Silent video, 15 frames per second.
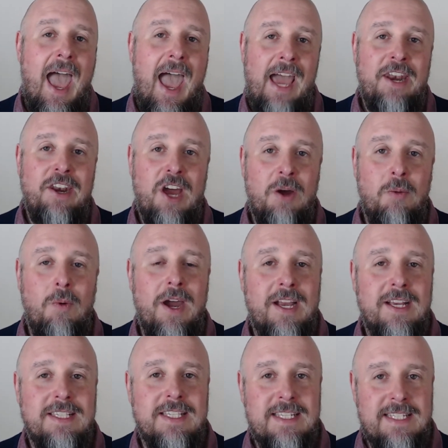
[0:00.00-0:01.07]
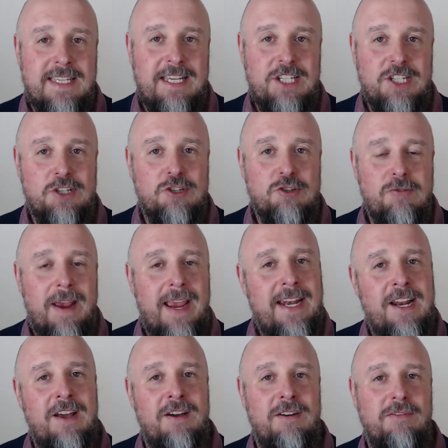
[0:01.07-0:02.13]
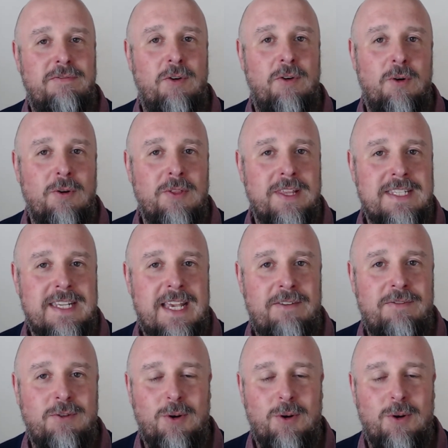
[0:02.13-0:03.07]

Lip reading: and I work as a teacher trainer for the TEFL